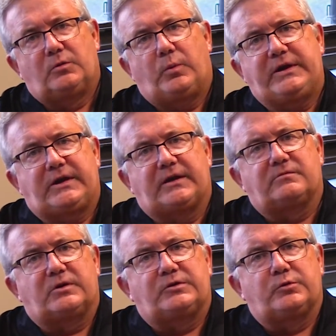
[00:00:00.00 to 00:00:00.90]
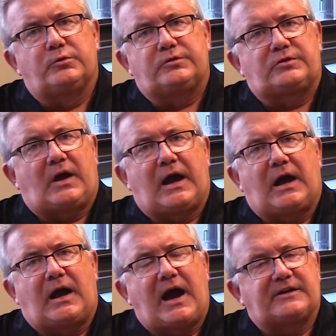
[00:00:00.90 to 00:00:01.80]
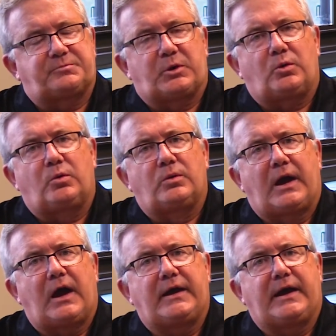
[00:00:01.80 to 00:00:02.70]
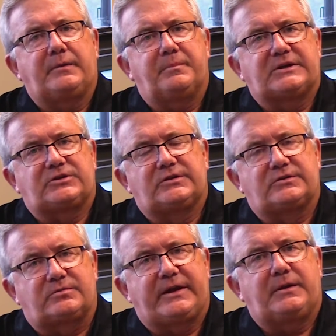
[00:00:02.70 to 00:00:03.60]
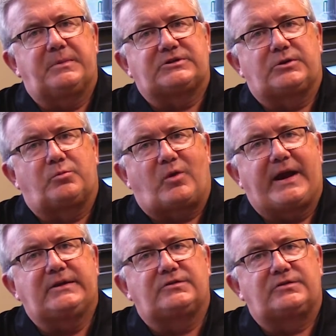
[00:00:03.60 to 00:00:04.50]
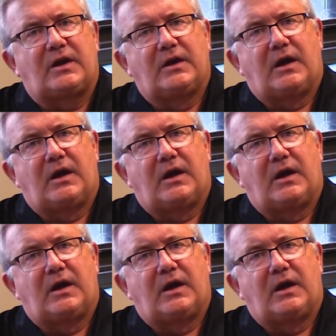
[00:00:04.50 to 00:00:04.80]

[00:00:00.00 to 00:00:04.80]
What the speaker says: we can reduce hospital admissions, readmission rates,